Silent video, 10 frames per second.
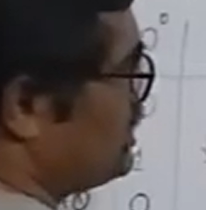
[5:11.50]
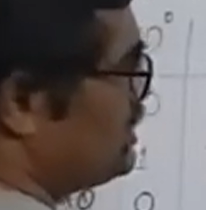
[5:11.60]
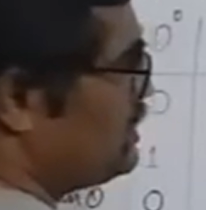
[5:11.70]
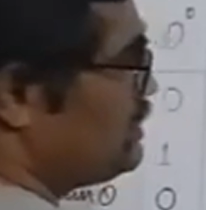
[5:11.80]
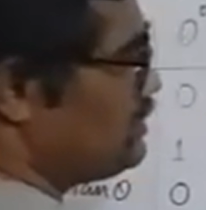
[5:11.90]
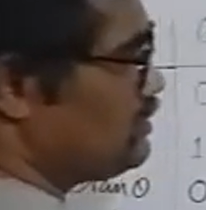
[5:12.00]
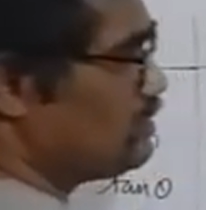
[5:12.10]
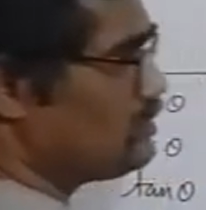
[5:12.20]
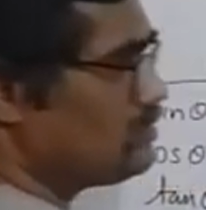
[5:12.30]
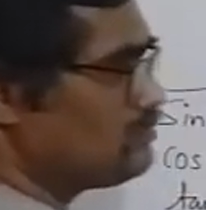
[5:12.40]
by
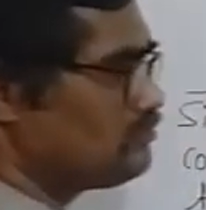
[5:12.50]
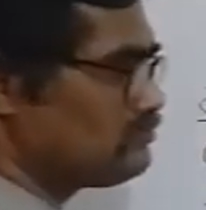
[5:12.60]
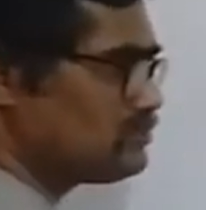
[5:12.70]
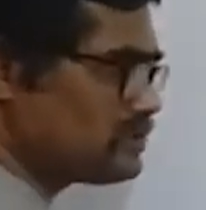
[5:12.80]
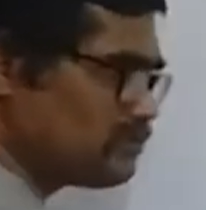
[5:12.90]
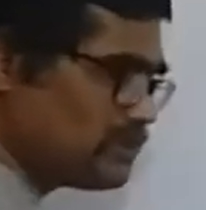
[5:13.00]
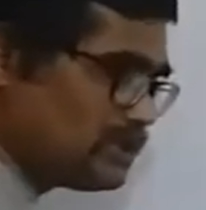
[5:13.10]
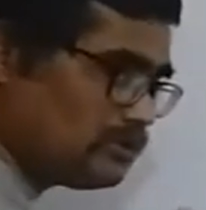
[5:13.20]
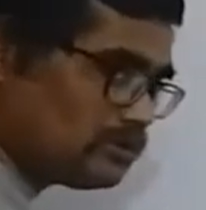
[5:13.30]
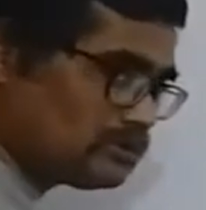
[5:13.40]

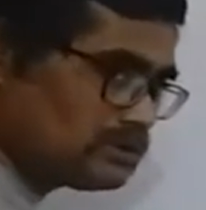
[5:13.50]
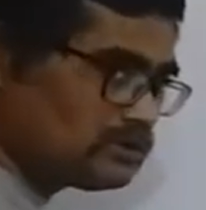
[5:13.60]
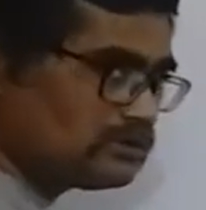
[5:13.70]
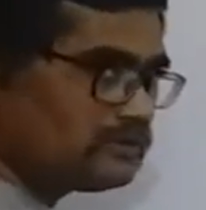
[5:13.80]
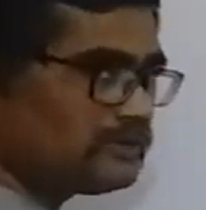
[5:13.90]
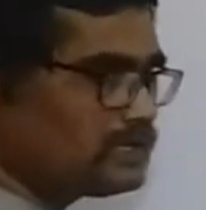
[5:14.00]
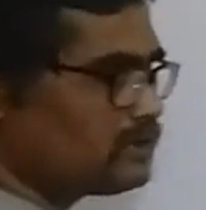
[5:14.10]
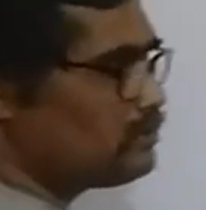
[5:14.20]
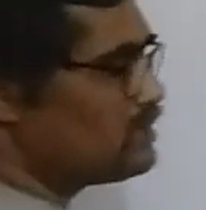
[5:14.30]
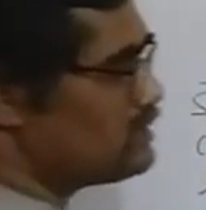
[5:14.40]
something non-zero divided by